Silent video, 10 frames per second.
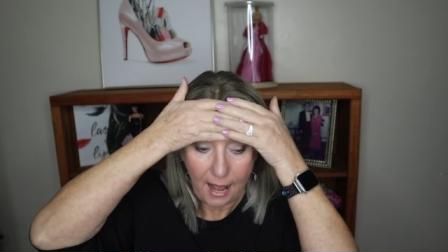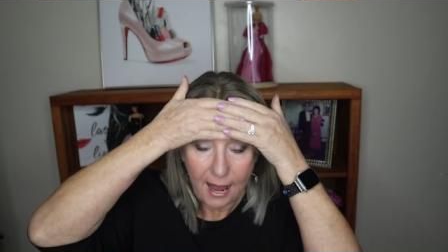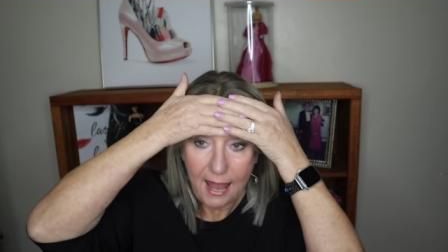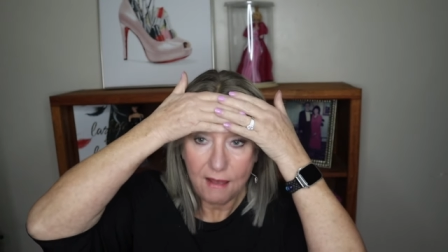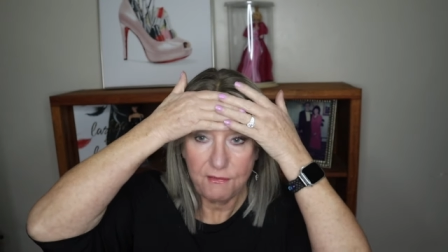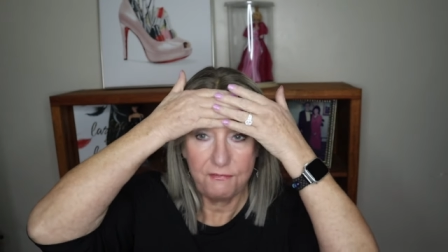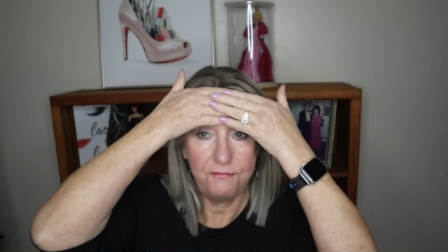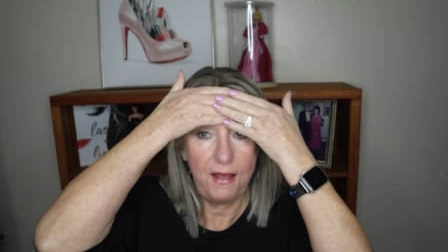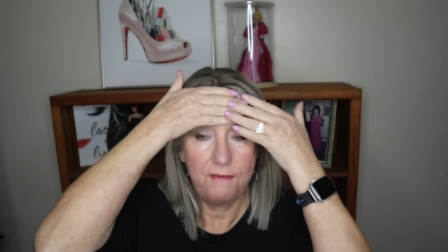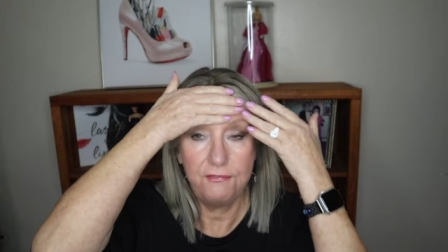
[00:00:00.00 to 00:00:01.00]
I have
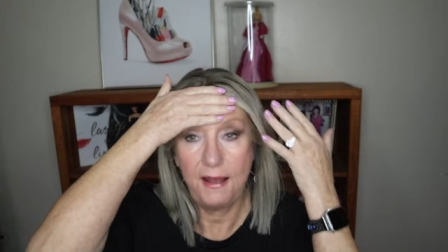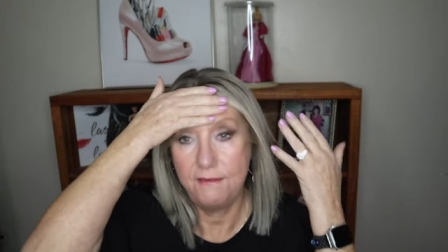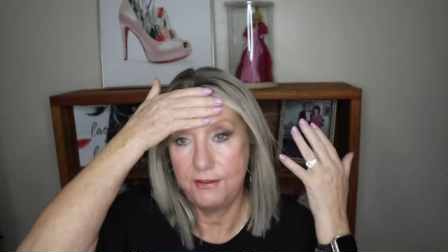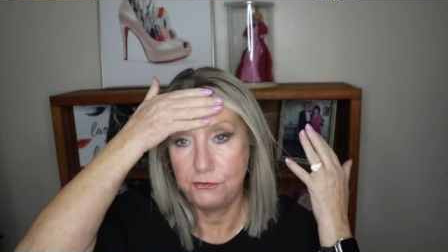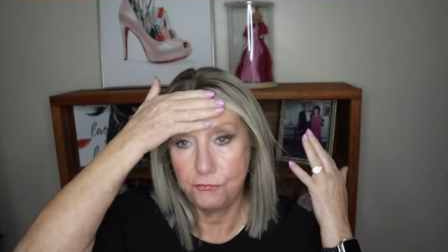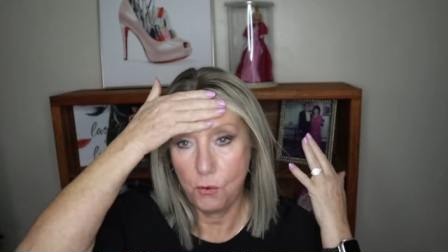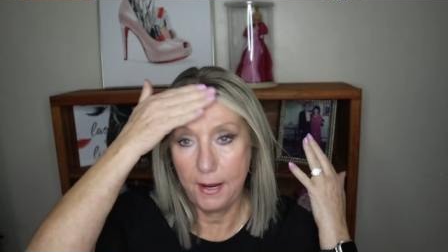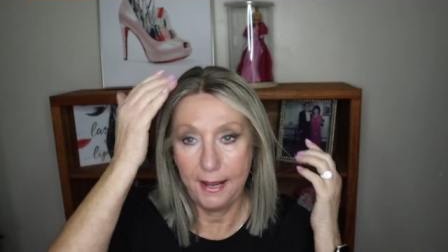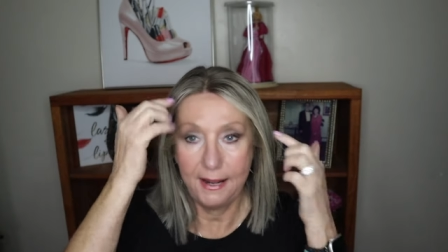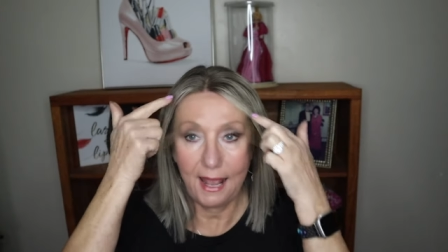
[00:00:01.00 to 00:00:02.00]
a, a five inch
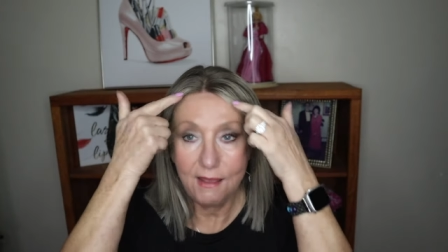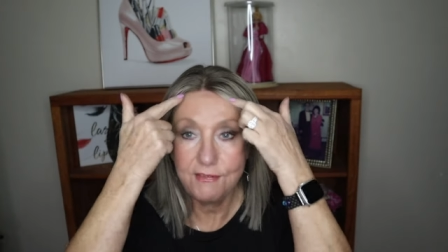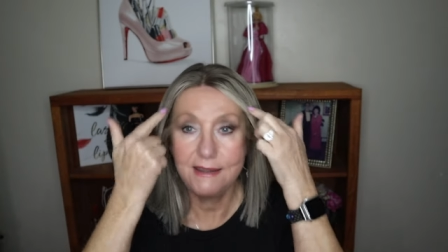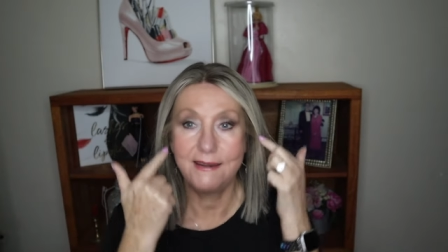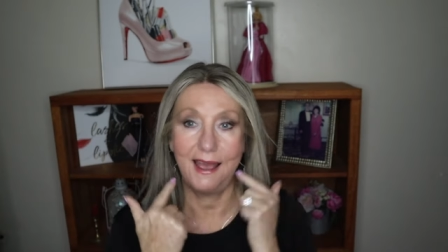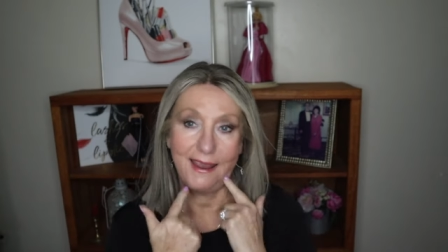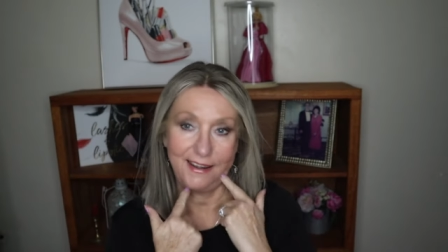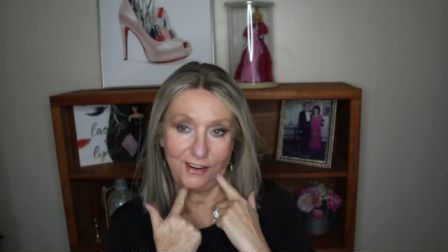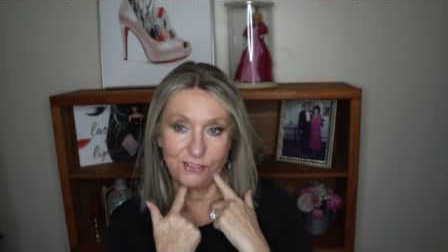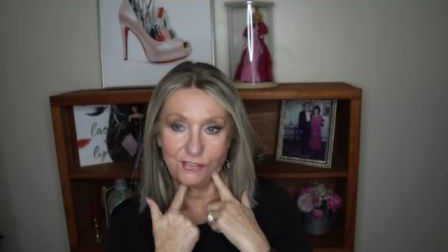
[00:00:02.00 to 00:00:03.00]
forehead. I have a
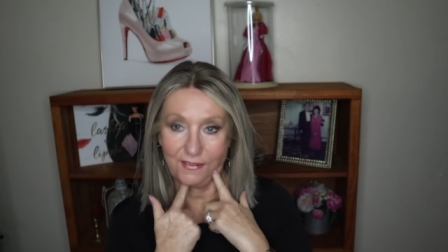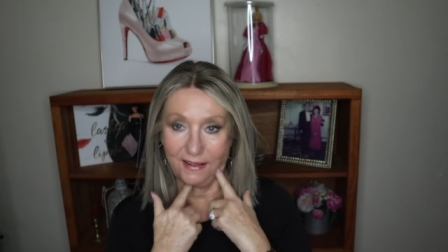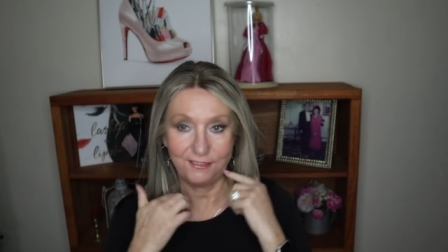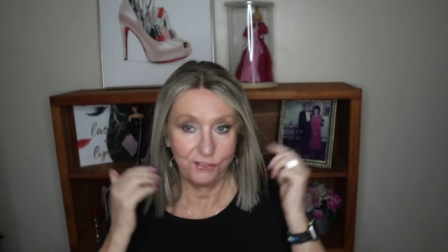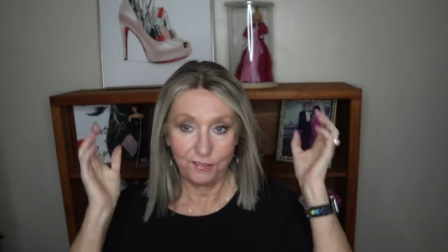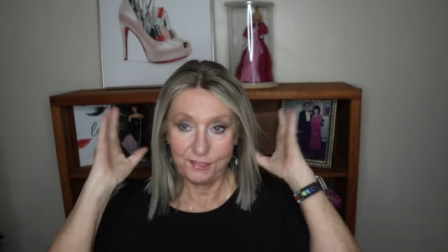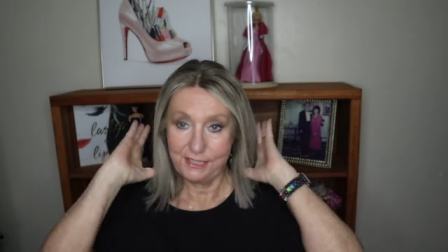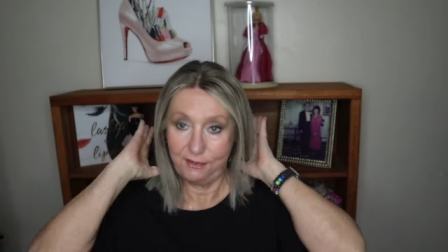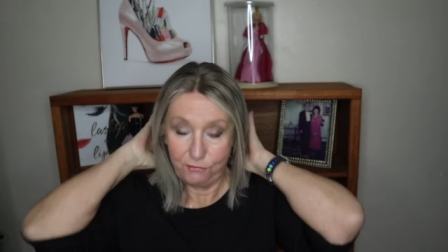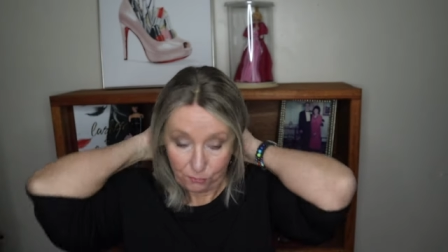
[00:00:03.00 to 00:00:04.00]
nine inch face, just to
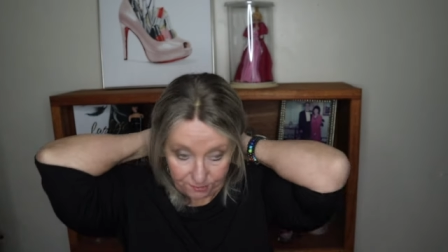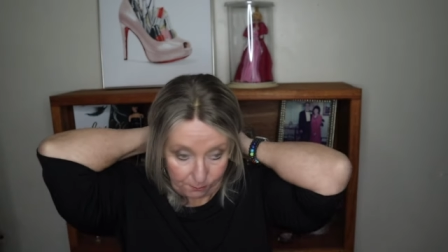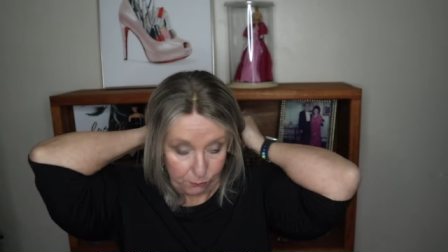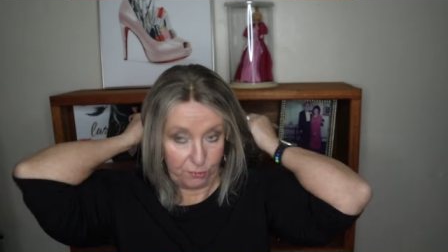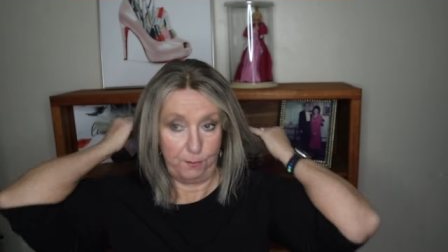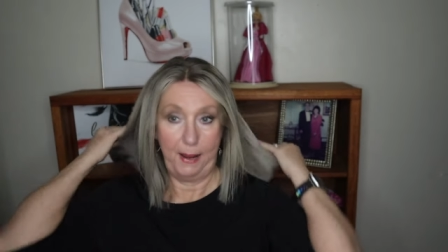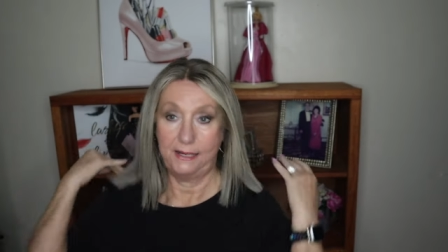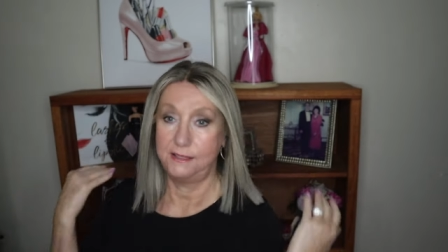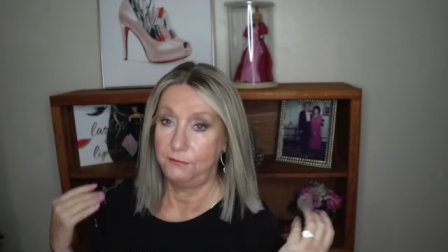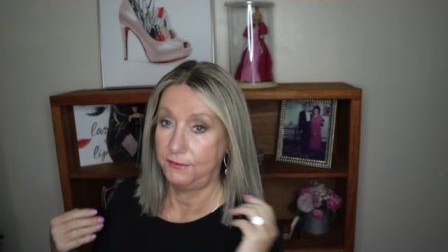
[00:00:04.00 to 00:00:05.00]
give you some
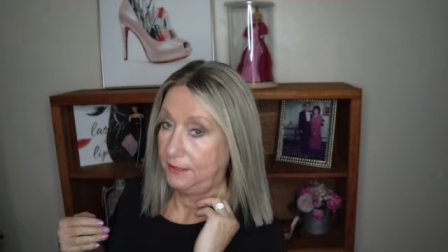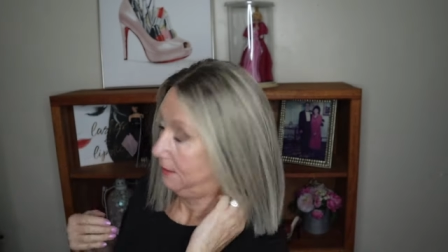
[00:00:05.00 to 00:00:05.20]
perspective.